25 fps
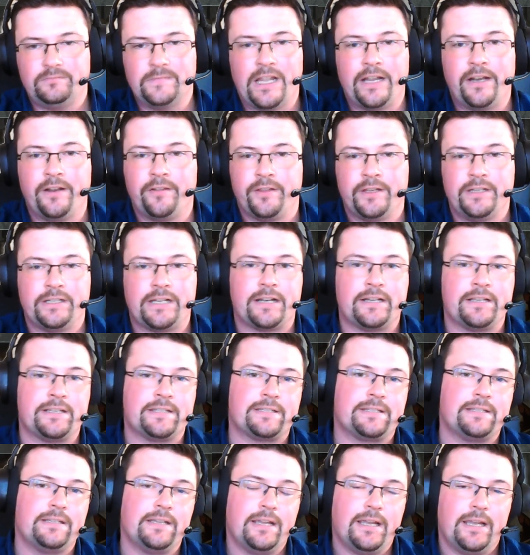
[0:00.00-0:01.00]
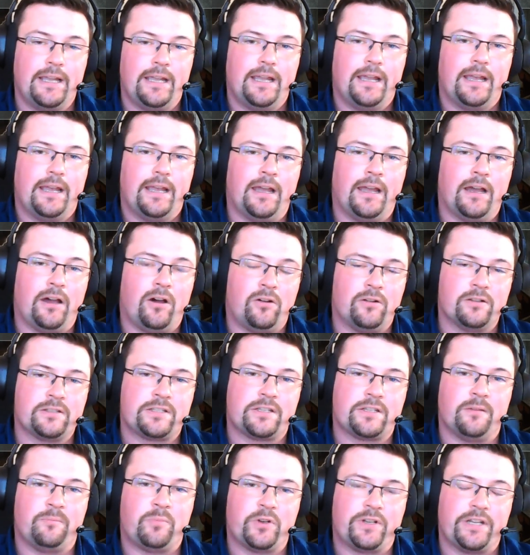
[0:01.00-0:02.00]
And I think that is
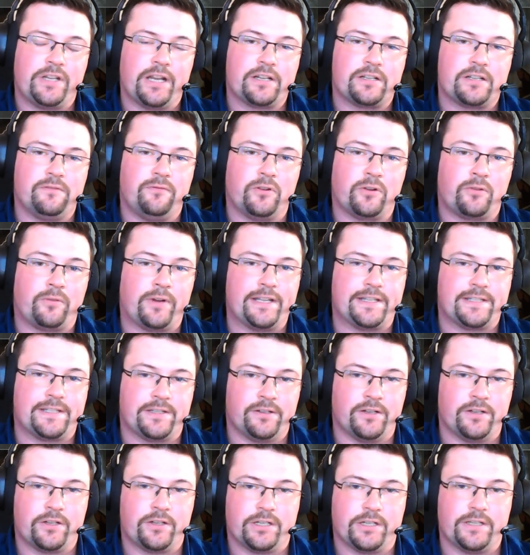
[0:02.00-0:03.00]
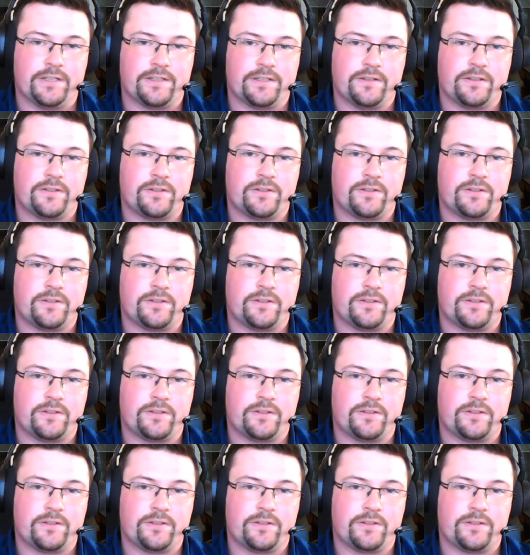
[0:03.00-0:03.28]
also a potential for great synergies.